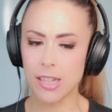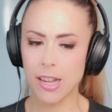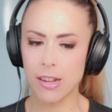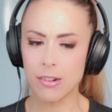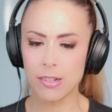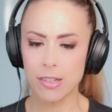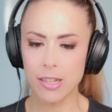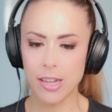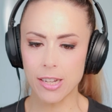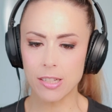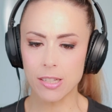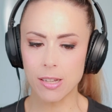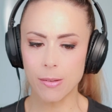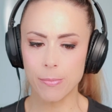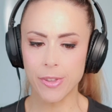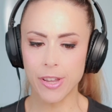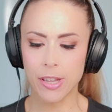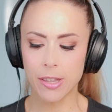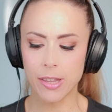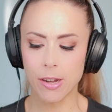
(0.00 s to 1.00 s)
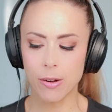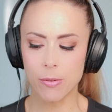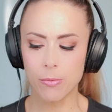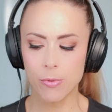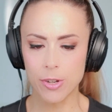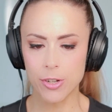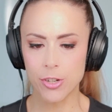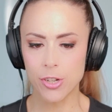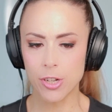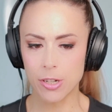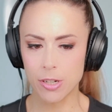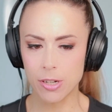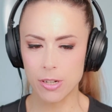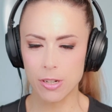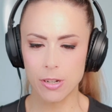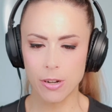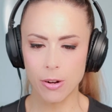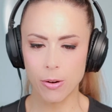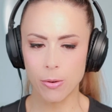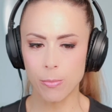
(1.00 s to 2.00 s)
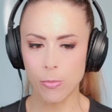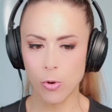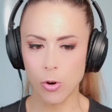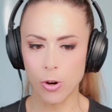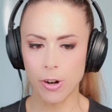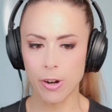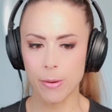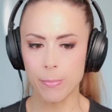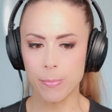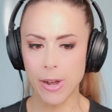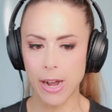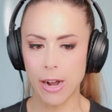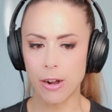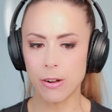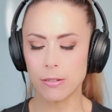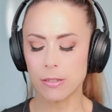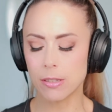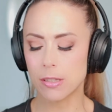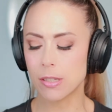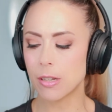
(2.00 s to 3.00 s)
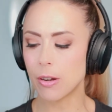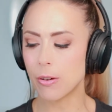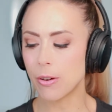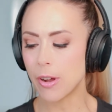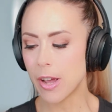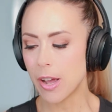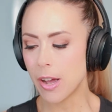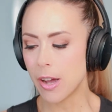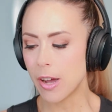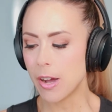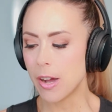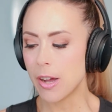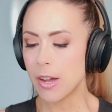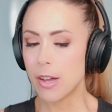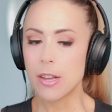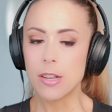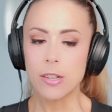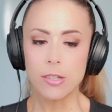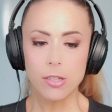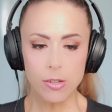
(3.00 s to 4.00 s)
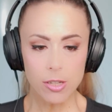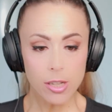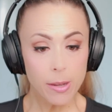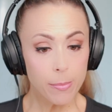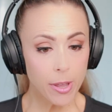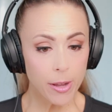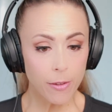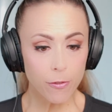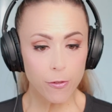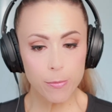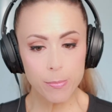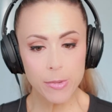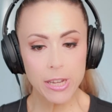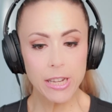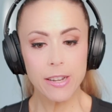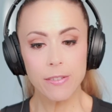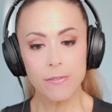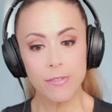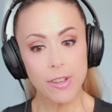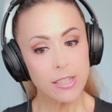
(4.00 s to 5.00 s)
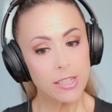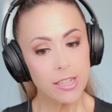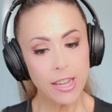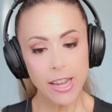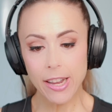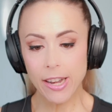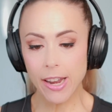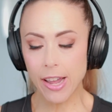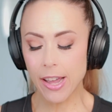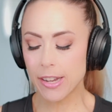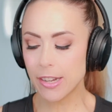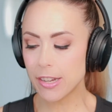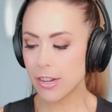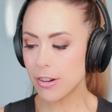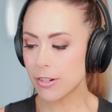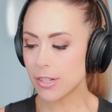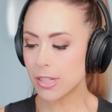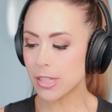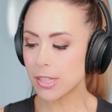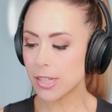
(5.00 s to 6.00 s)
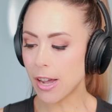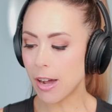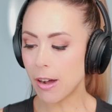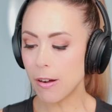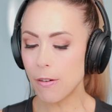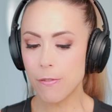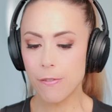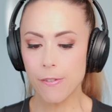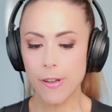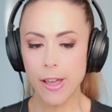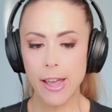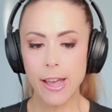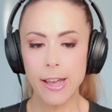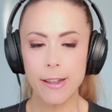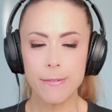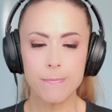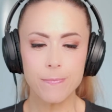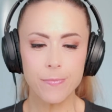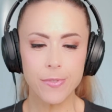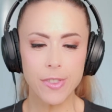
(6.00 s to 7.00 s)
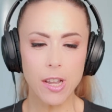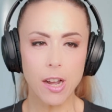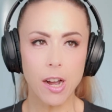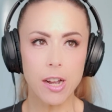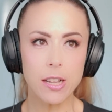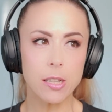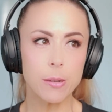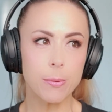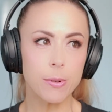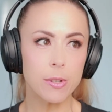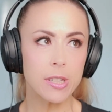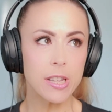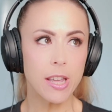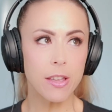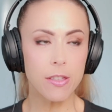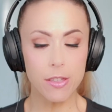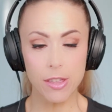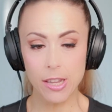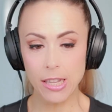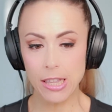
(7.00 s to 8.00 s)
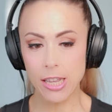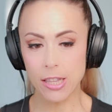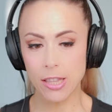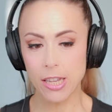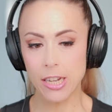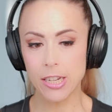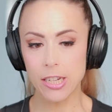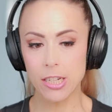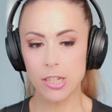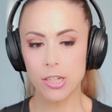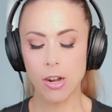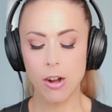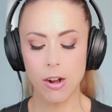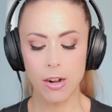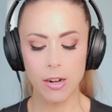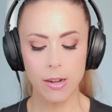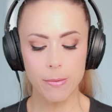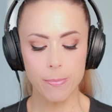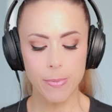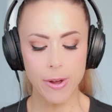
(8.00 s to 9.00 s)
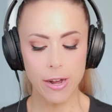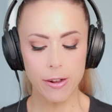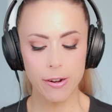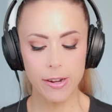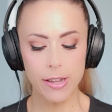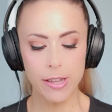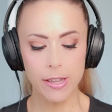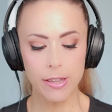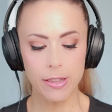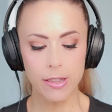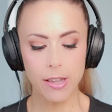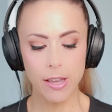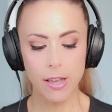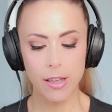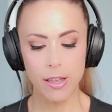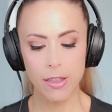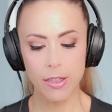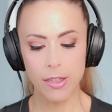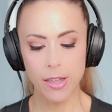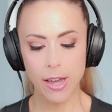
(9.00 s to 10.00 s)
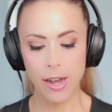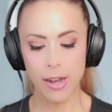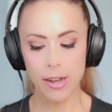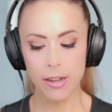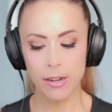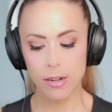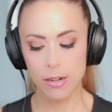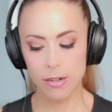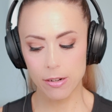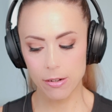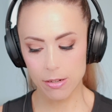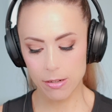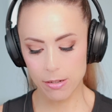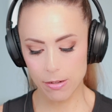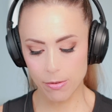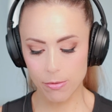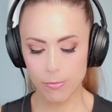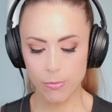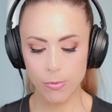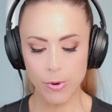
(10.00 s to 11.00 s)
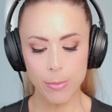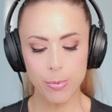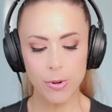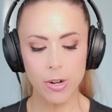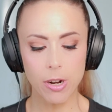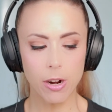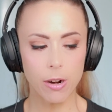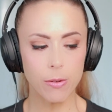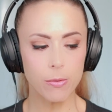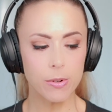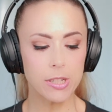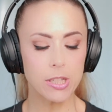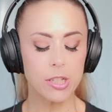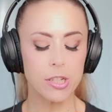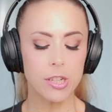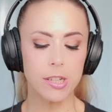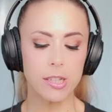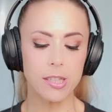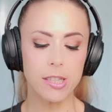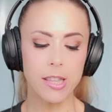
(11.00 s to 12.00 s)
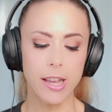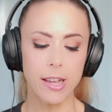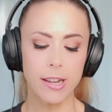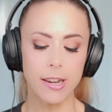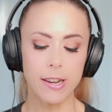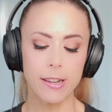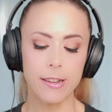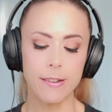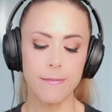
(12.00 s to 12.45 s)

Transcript: sounded like something that we should know more about. So something for me to investigate and yourself. And I suppose the other thing that they did talk about in that webinar was just that